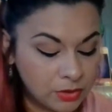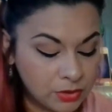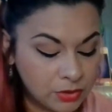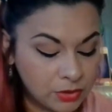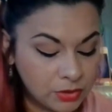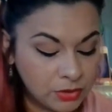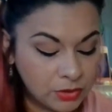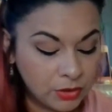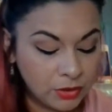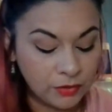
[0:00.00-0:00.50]
to
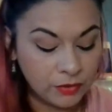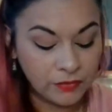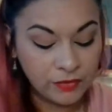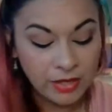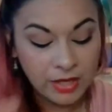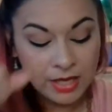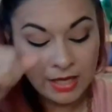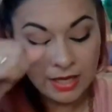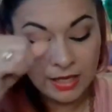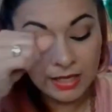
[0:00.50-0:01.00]
serve
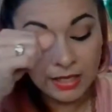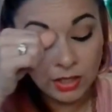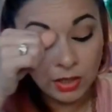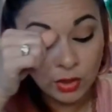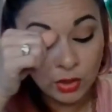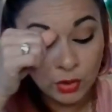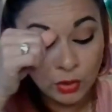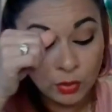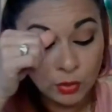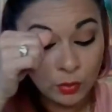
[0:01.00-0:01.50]

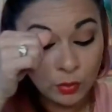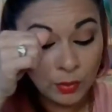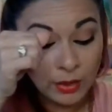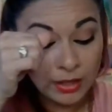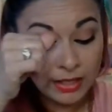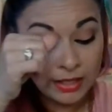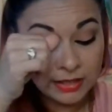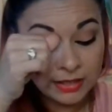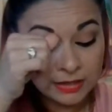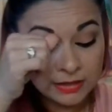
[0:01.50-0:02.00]
in new
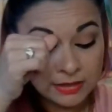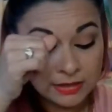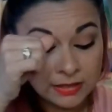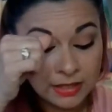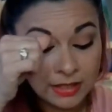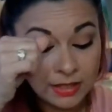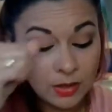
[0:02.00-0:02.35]
ways